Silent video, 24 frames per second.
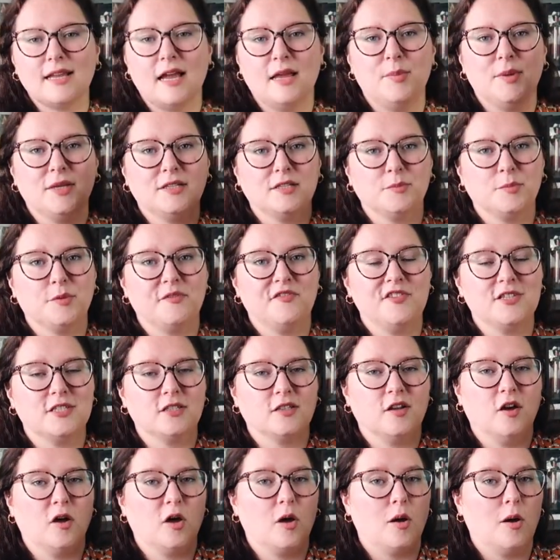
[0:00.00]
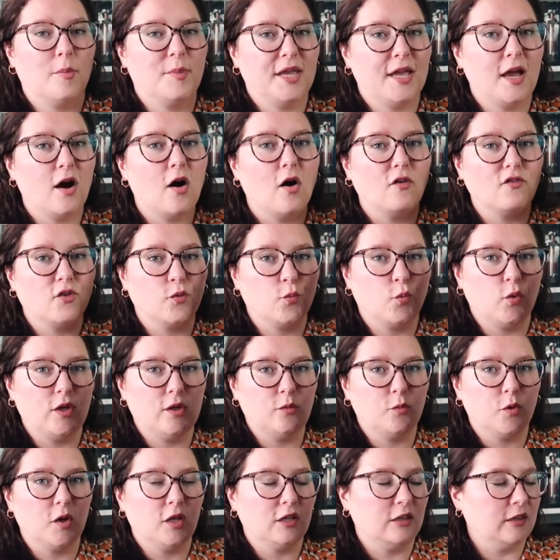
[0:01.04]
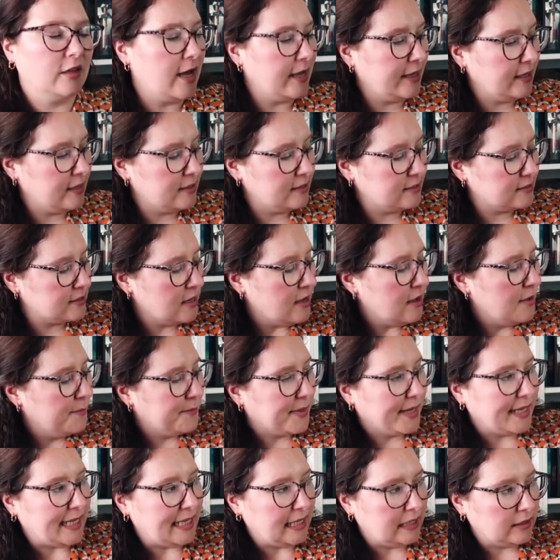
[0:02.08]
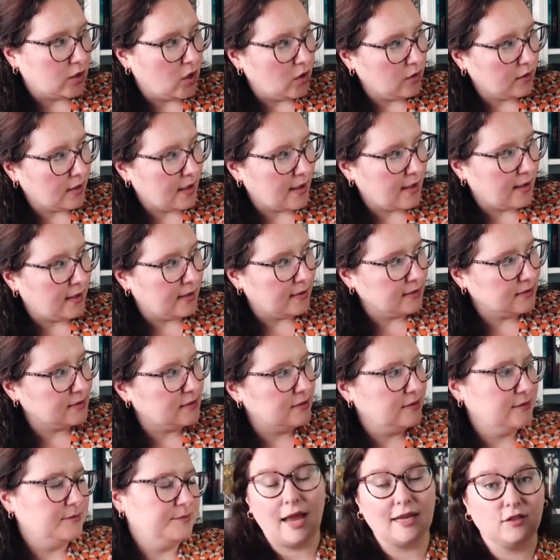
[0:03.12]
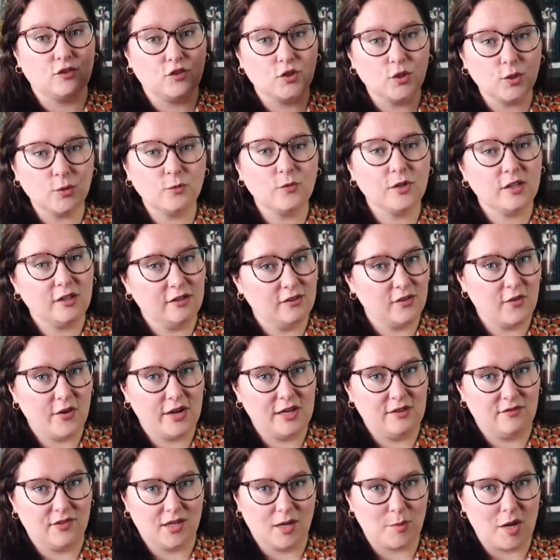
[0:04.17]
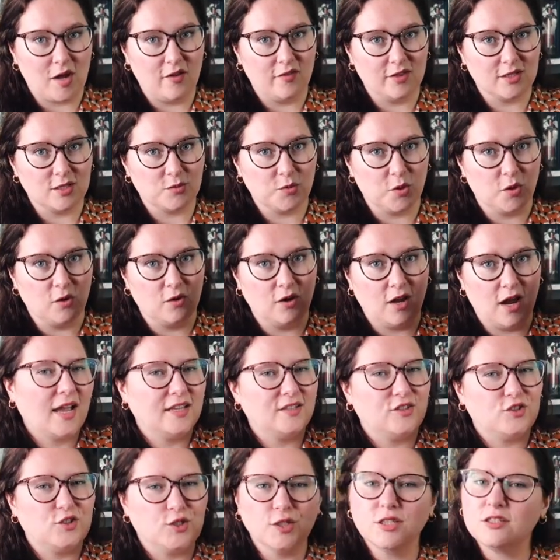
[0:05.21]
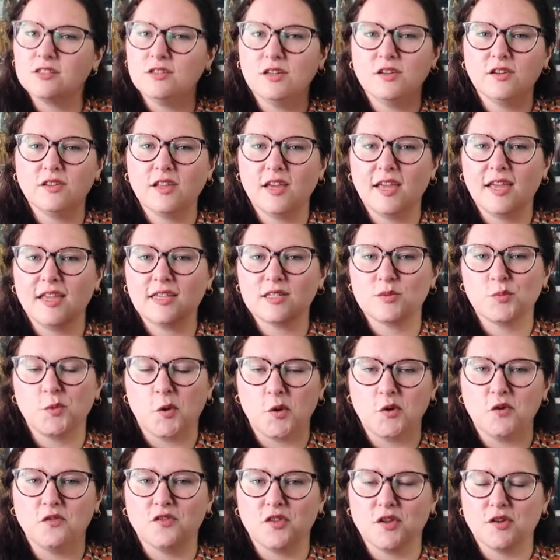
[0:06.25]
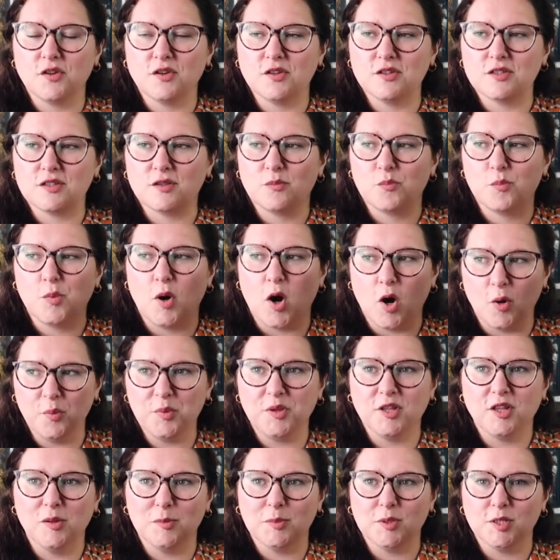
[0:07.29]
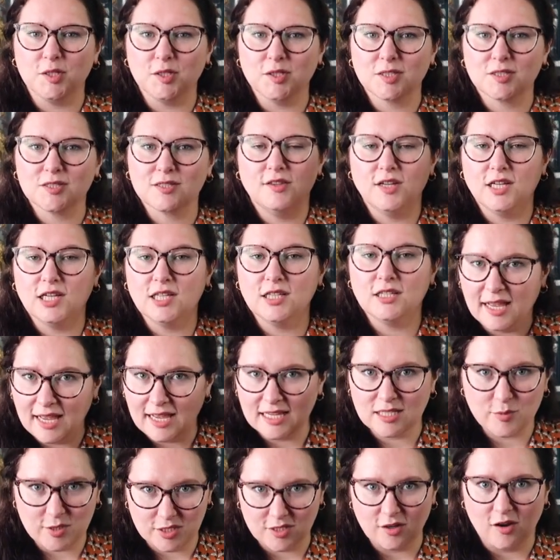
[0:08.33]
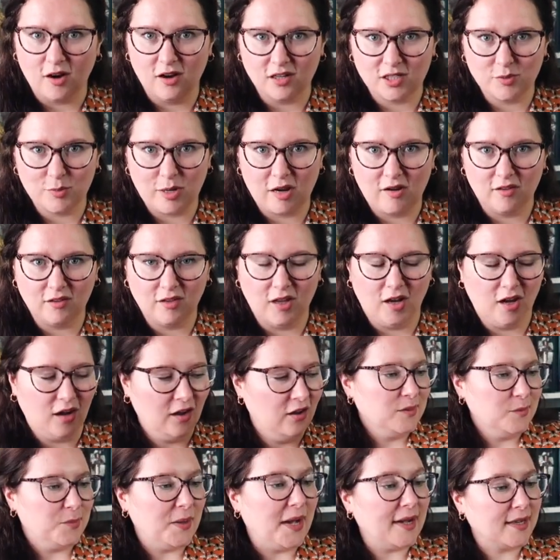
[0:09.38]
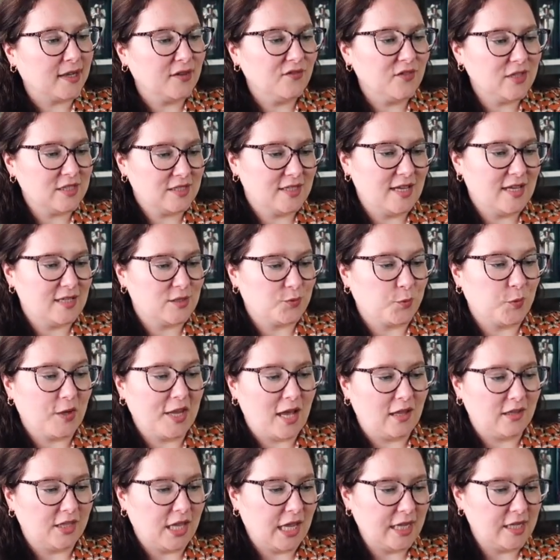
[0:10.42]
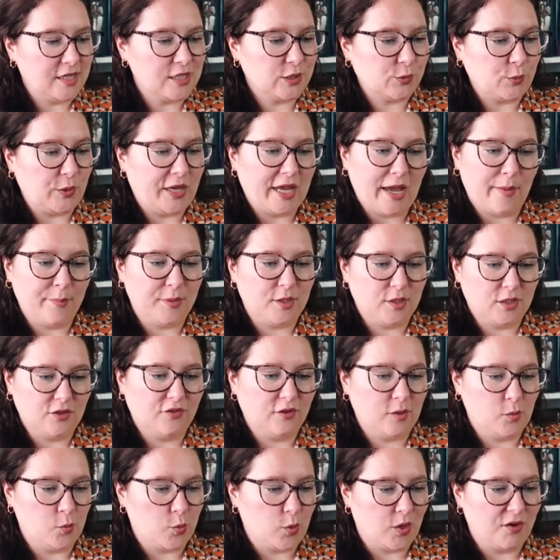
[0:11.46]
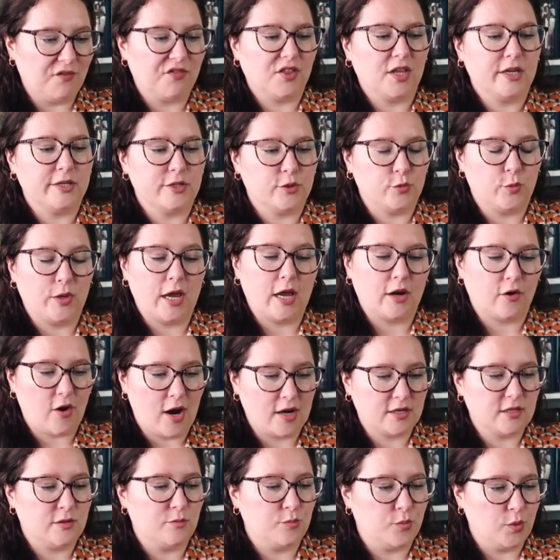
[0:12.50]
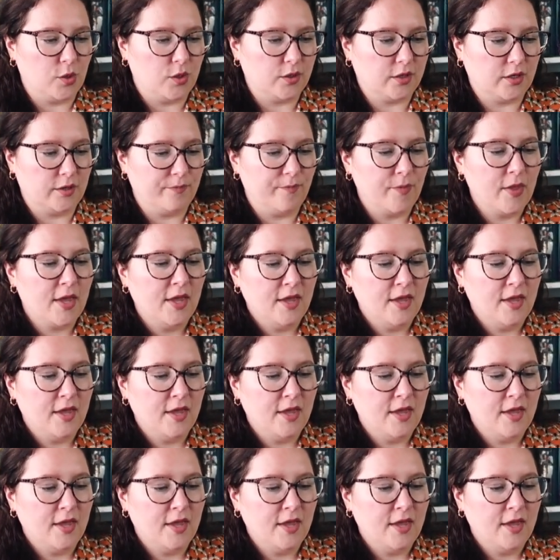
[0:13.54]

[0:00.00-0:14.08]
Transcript: I picked up a physical copy of We Were Liars by E. Lockhart. I don't really know anything about this one. I just know that it's one of those popular books that has been talked about a lot. The back of it says, We are liars, we are beautiful and privileged, we are cracked and broken.